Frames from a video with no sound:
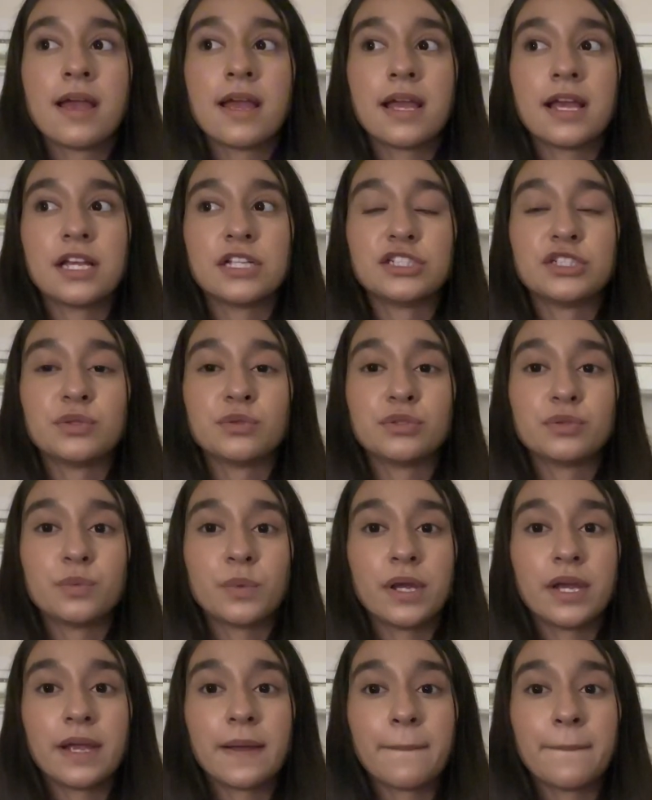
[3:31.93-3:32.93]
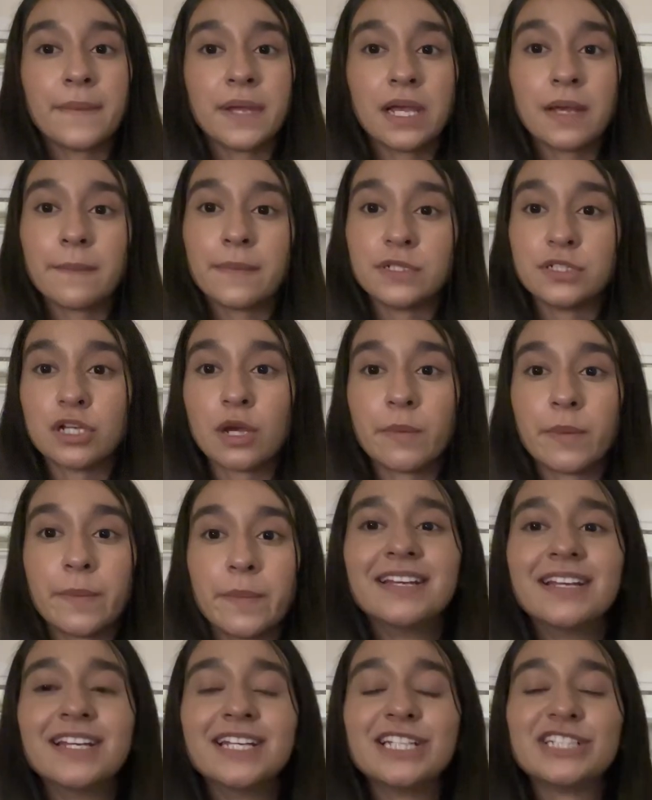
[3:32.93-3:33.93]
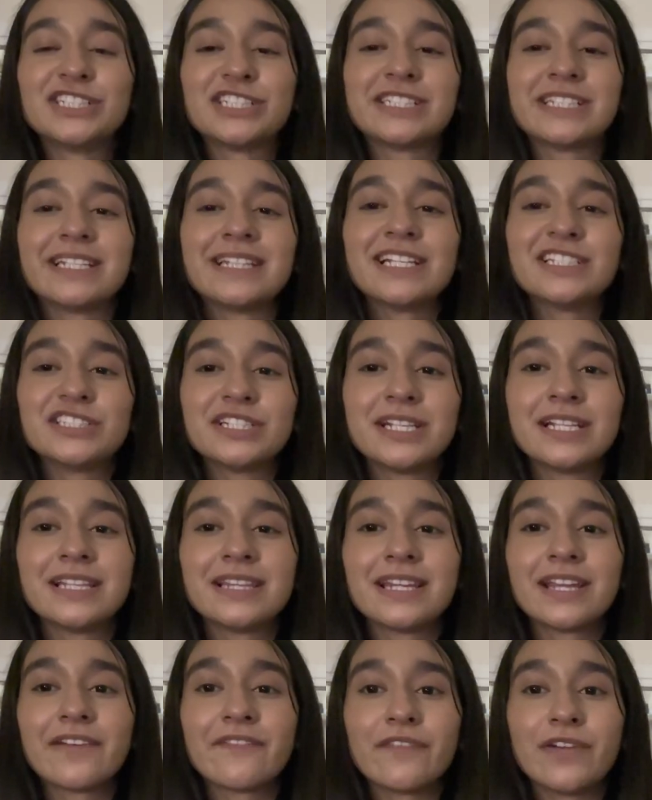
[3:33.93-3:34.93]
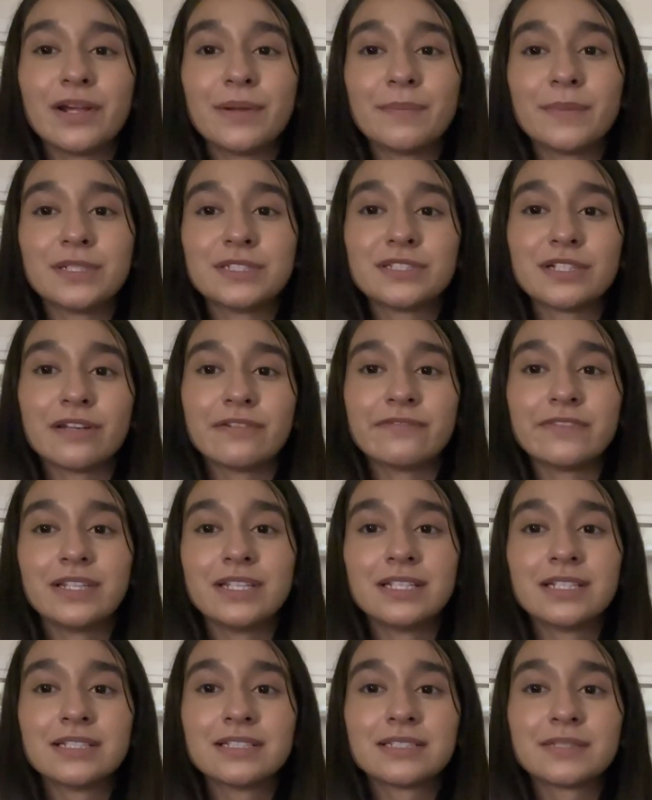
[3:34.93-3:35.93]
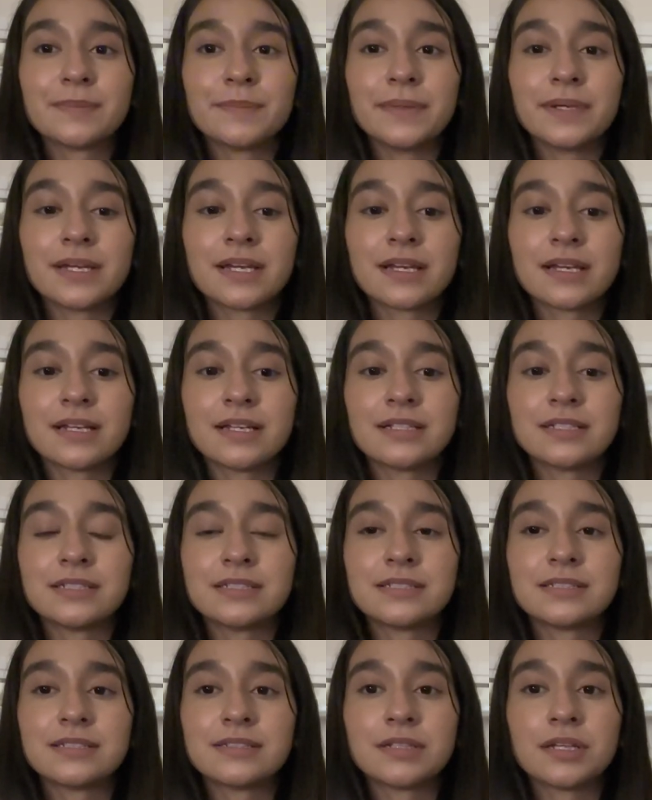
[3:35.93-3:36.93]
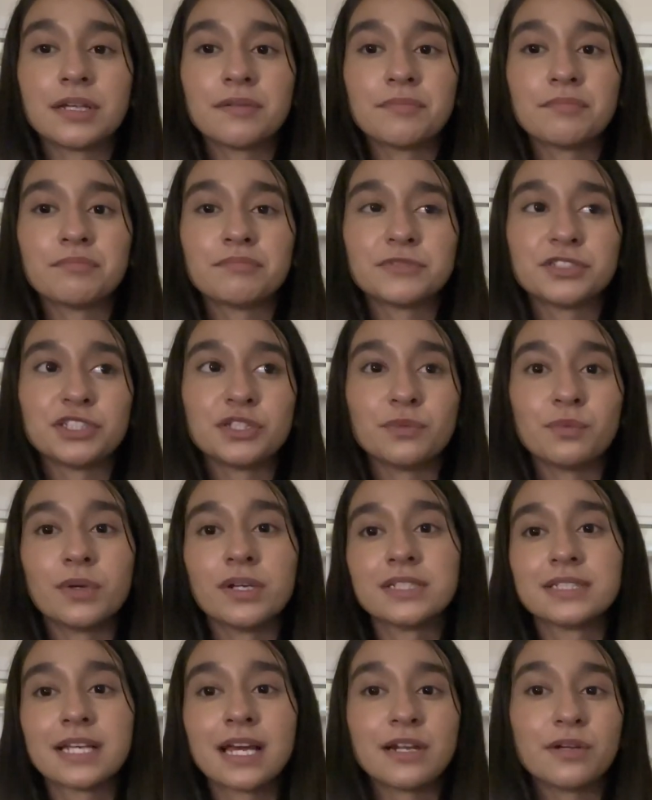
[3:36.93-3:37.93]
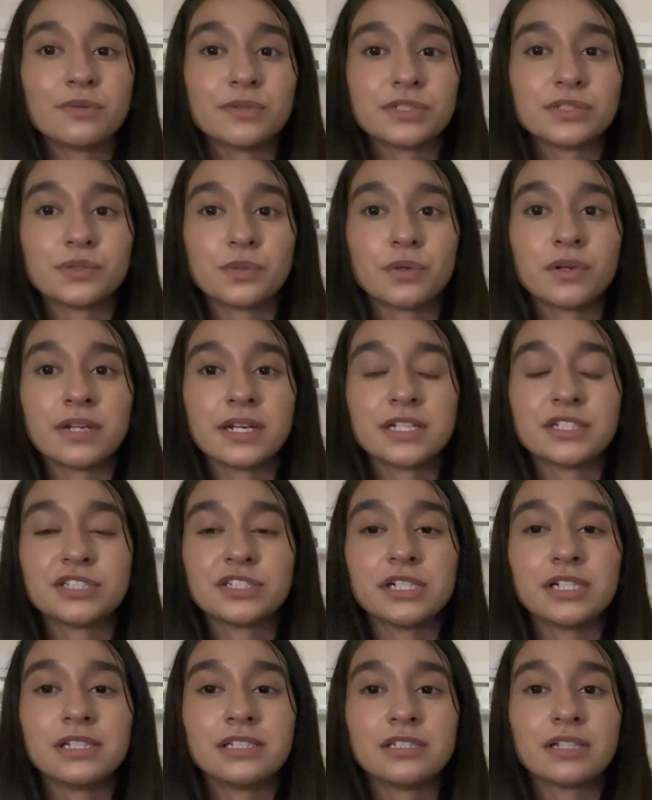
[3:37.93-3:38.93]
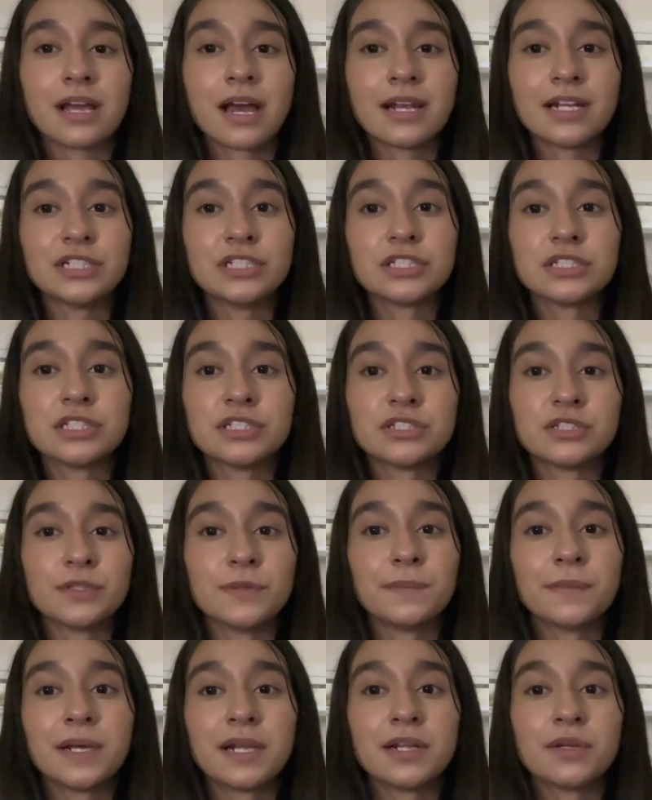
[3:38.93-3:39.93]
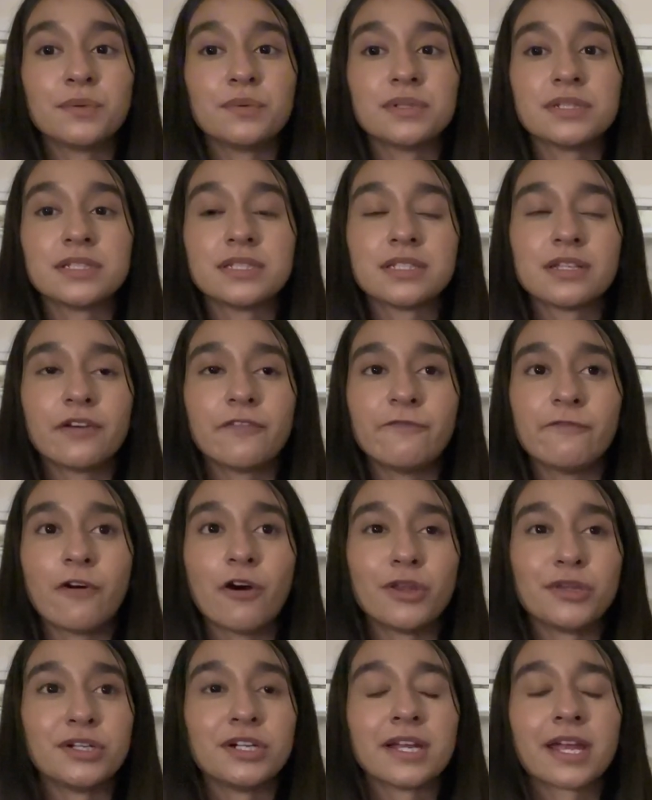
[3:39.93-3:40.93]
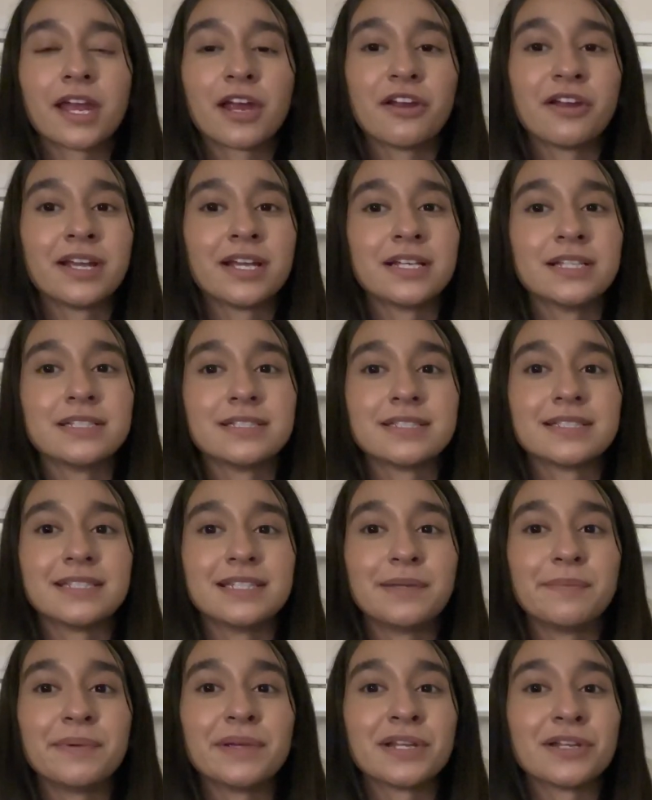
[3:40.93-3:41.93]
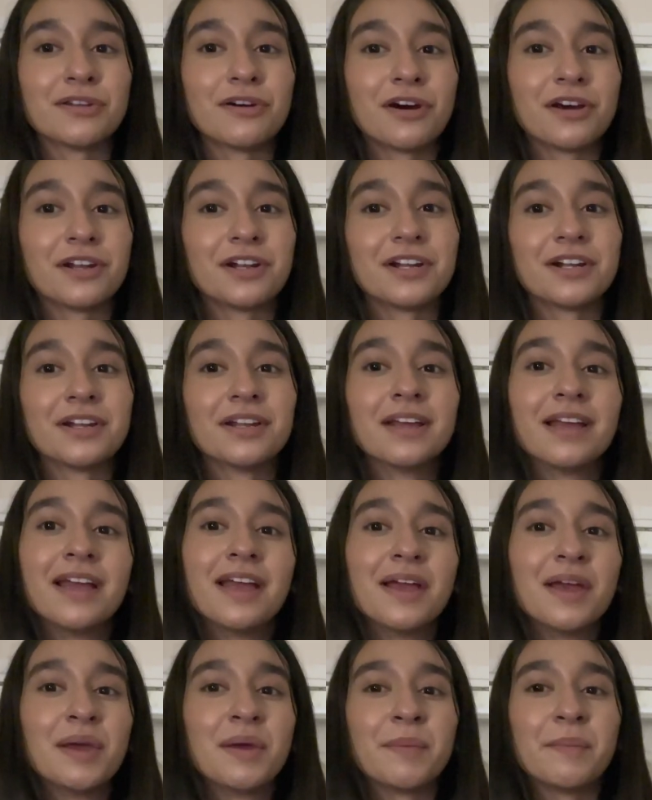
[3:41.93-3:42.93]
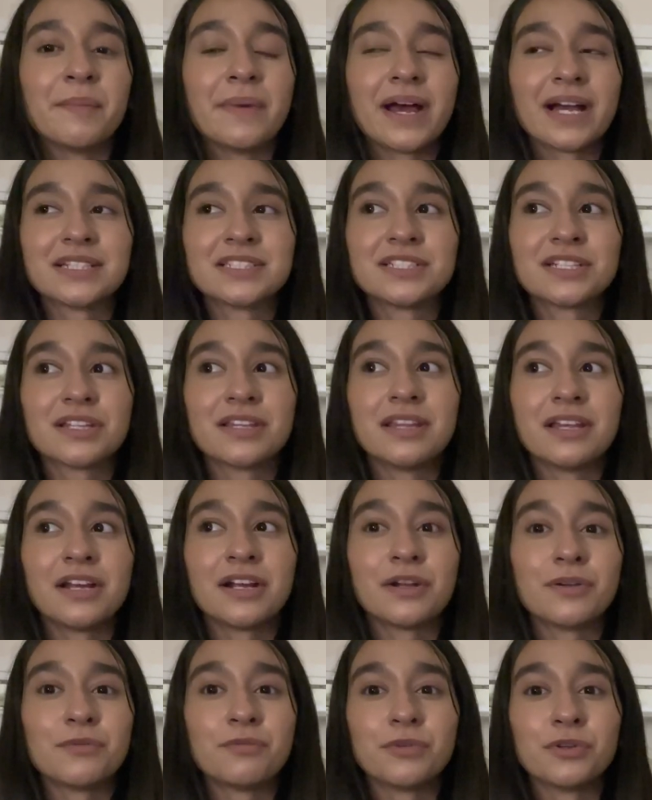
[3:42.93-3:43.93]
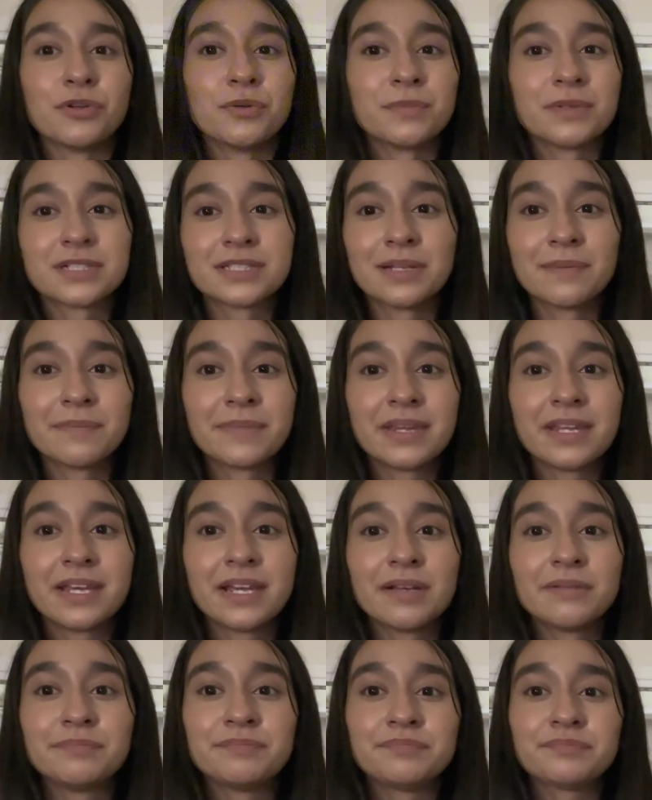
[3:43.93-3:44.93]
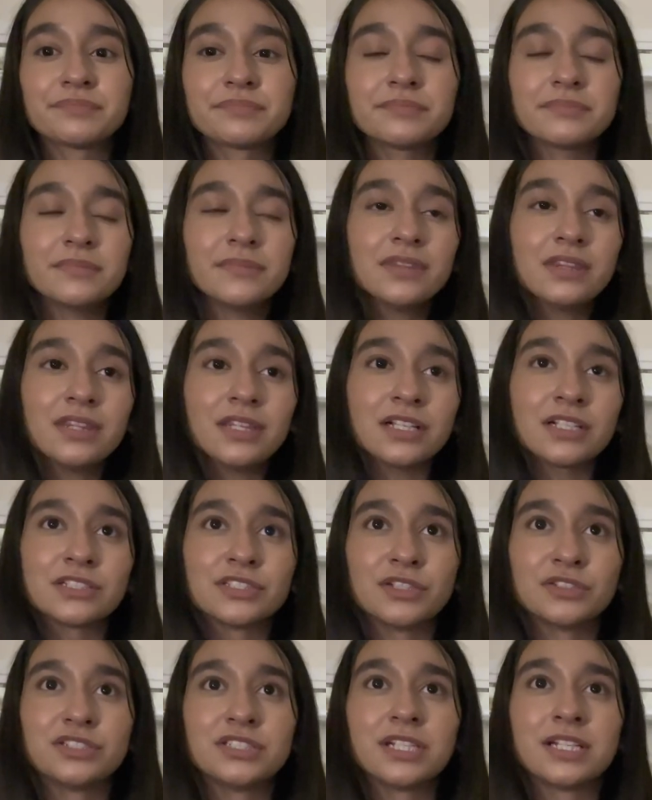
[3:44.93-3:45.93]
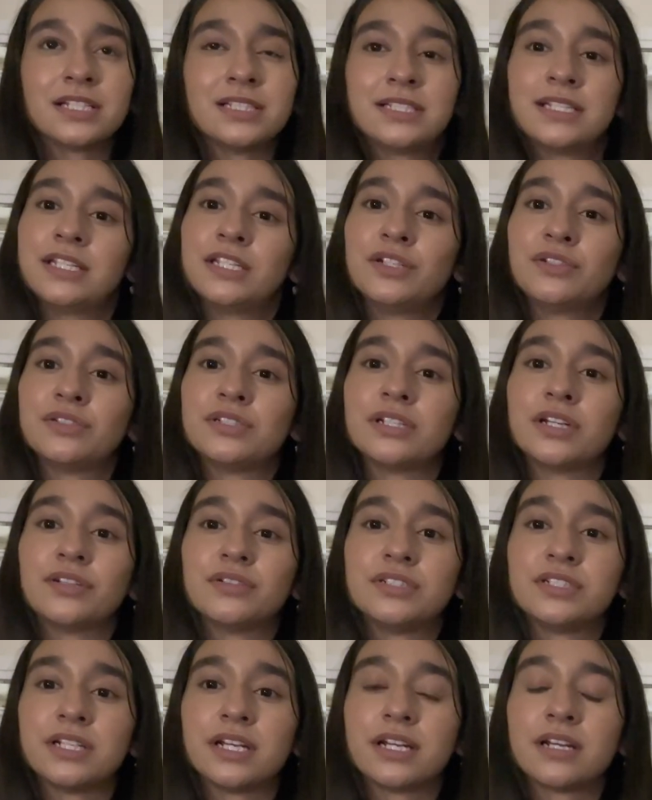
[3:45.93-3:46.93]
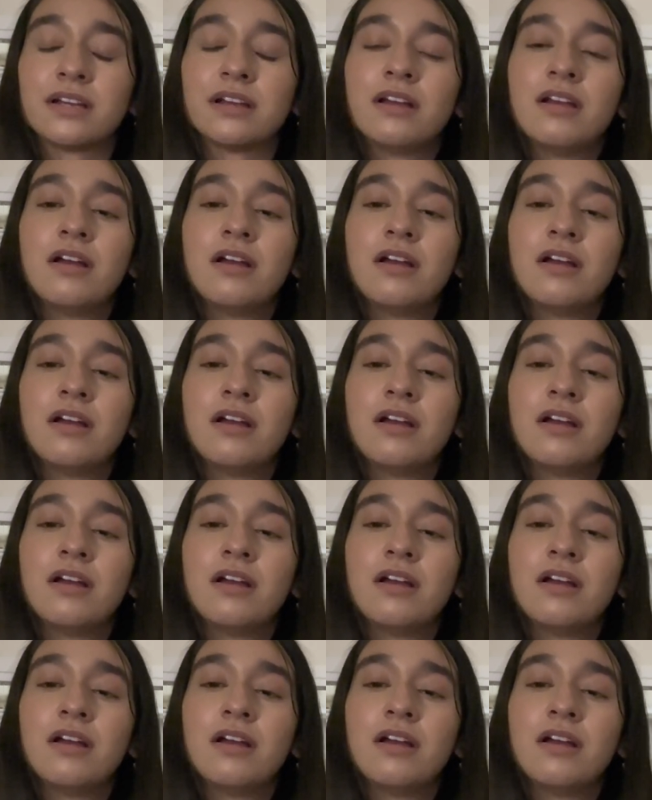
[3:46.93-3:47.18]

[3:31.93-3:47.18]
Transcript: and she was wearing pink pajamas she said that she didn't think very much of this because she was at a resort and she kind of just assumed that it was a father carrying his sleeping daughter back to their room or something so she continued to go check